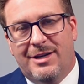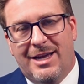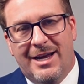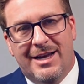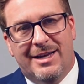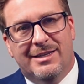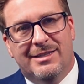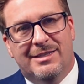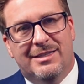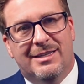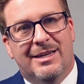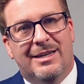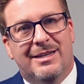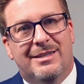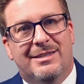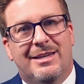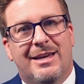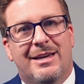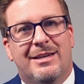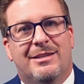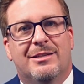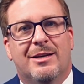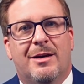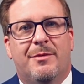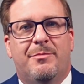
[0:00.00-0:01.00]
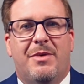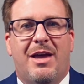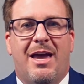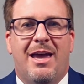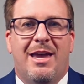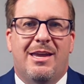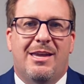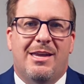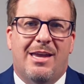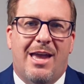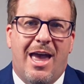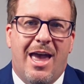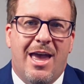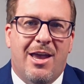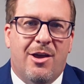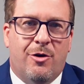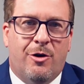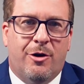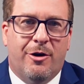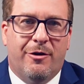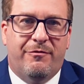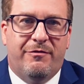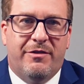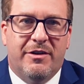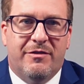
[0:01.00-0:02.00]
like I said, takes up a
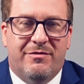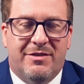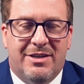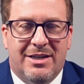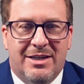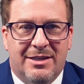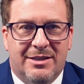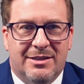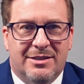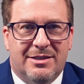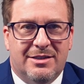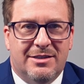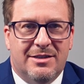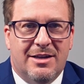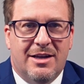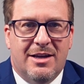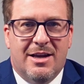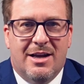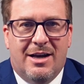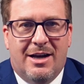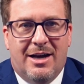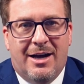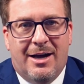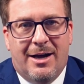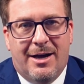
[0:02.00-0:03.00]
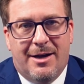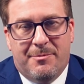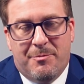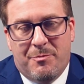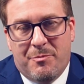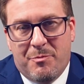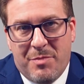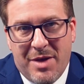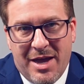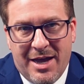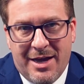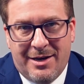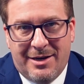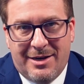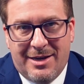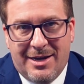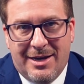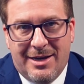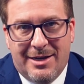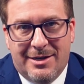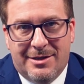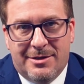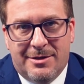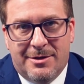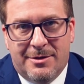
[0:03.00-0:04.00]
AR-15 ban
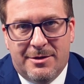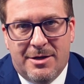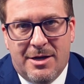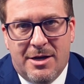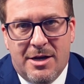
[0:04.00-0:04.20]
case.